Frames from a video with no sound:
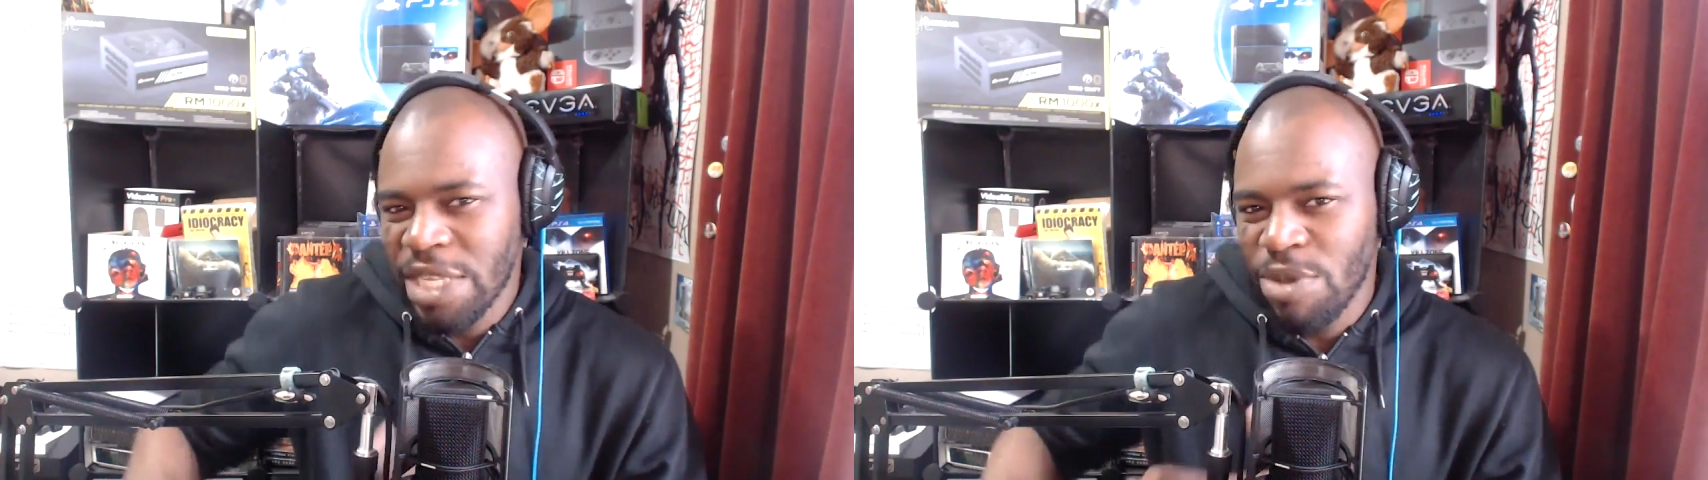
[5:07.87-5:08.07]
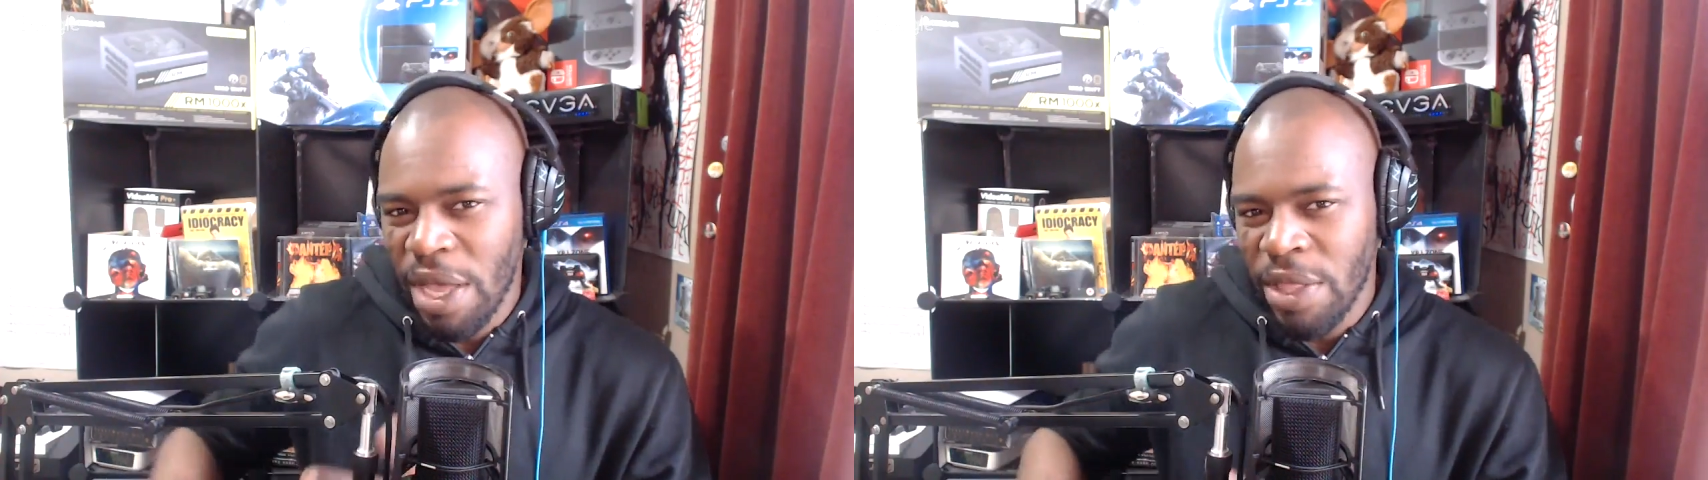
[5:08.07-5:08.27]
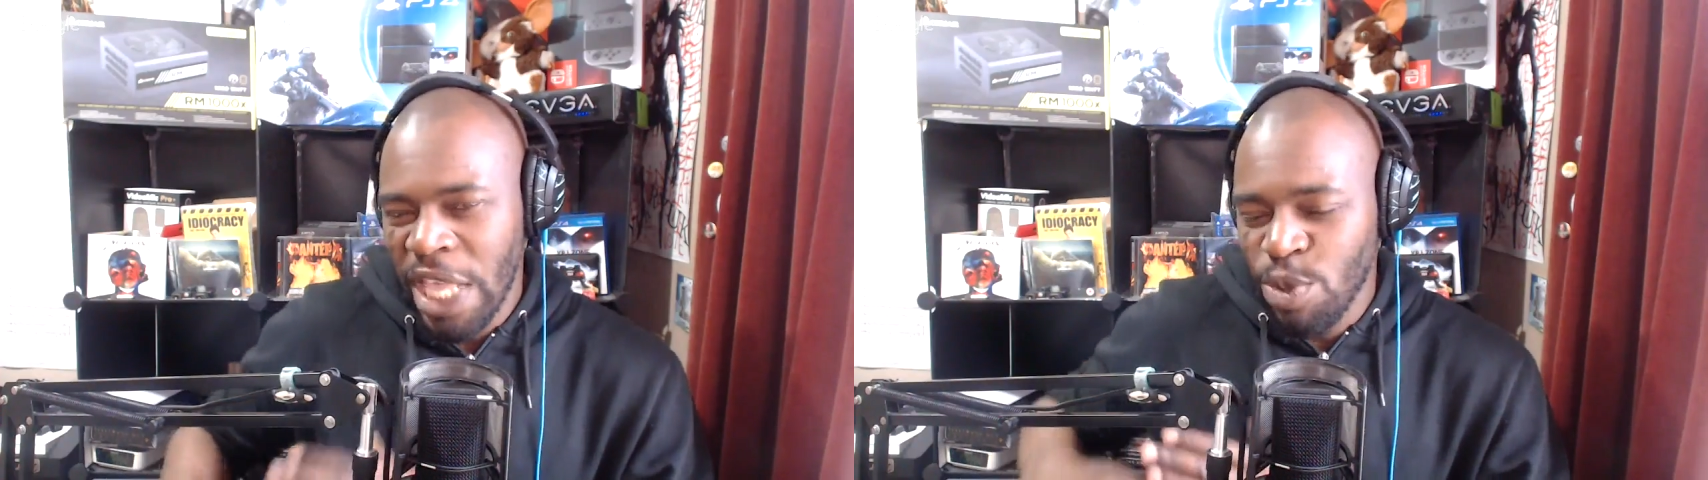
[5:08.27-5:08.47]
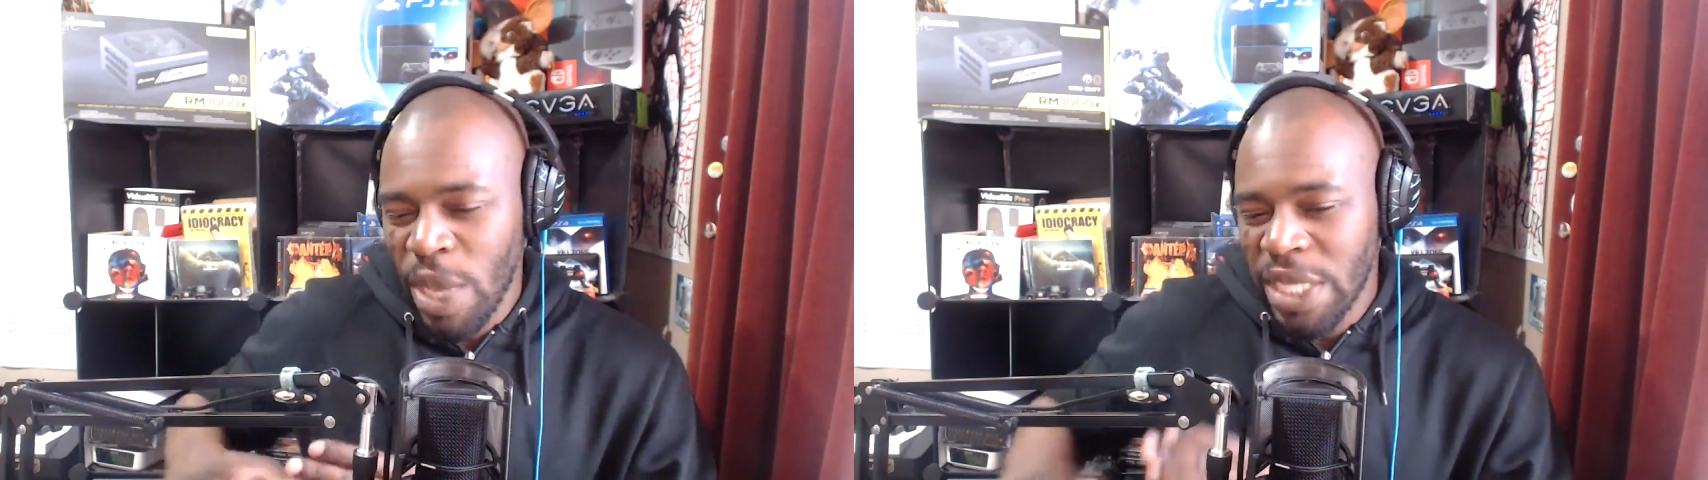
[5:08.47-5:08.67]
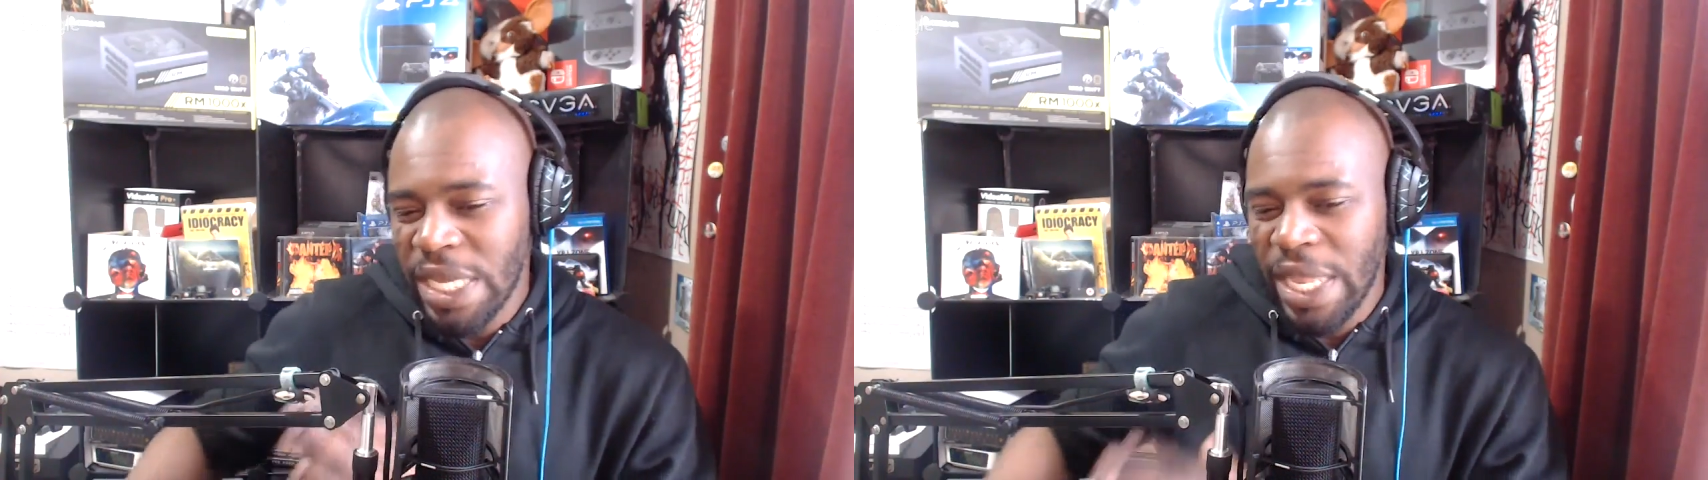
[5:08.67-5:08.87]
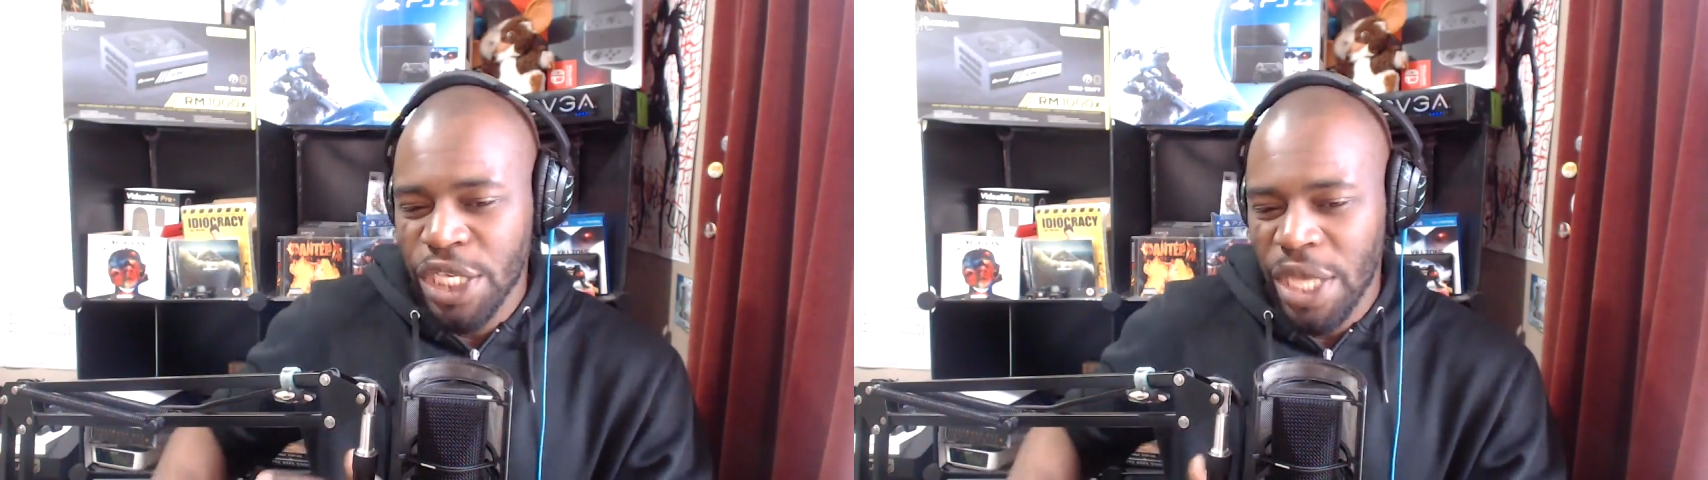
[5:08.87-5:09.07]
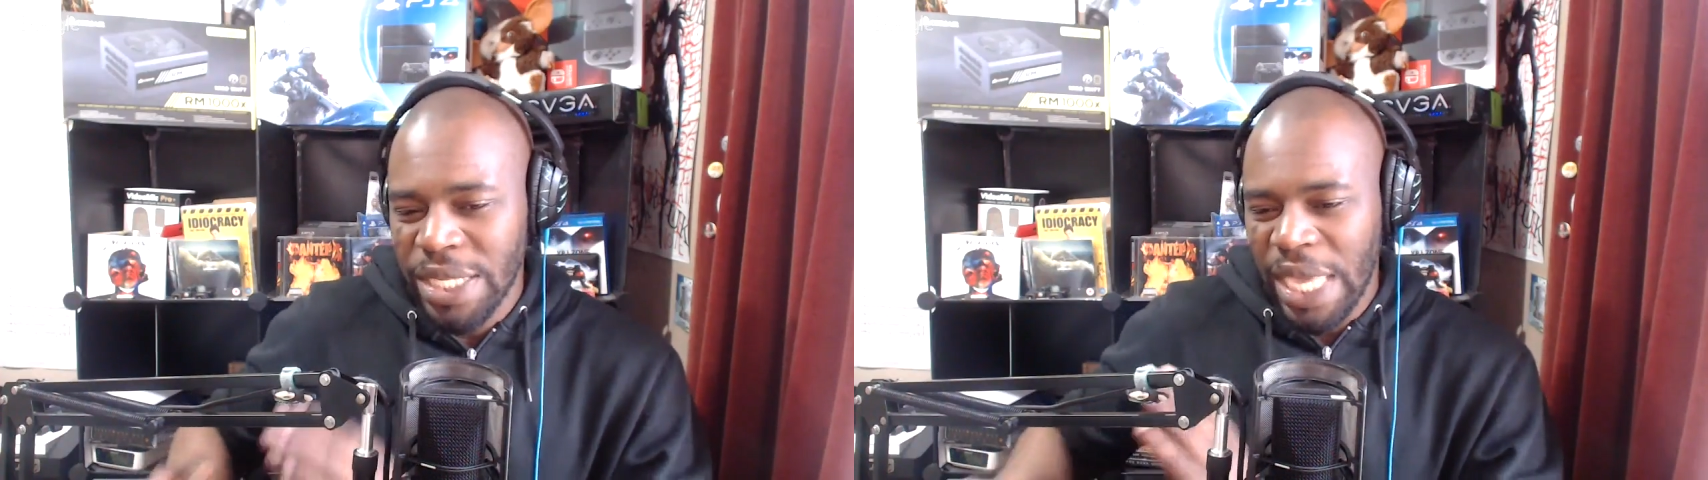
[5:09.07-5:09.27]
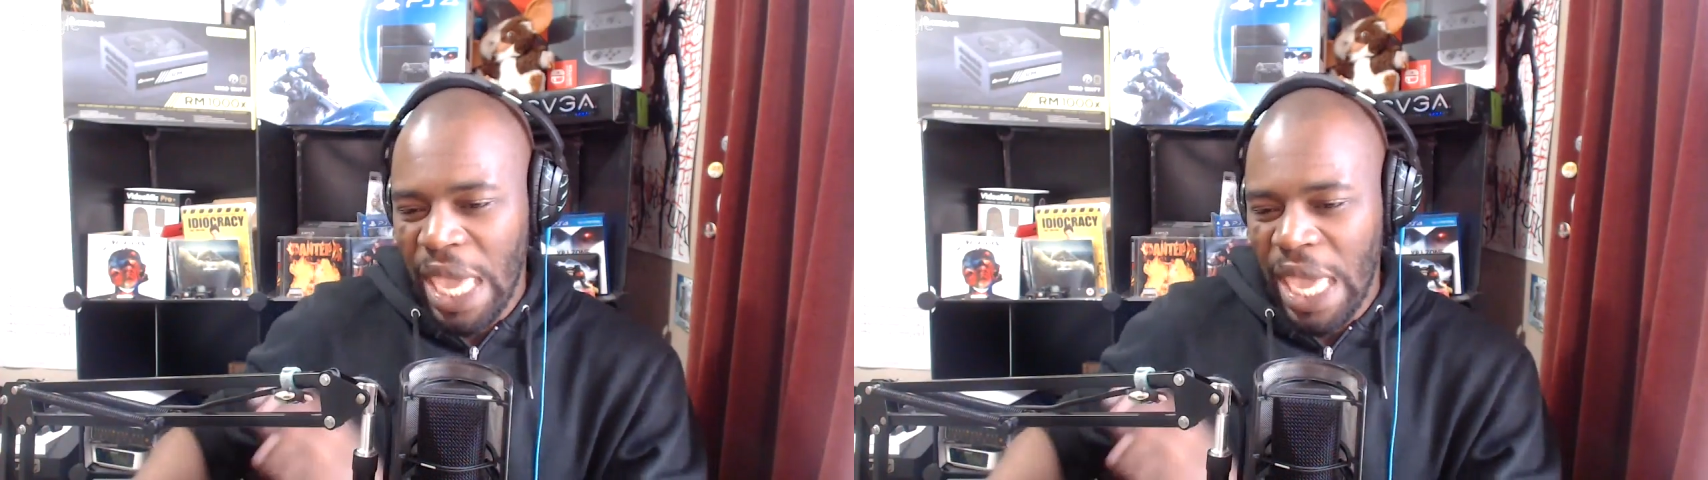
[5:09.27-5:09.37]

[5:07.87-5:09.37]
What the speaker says: that's why I see that channel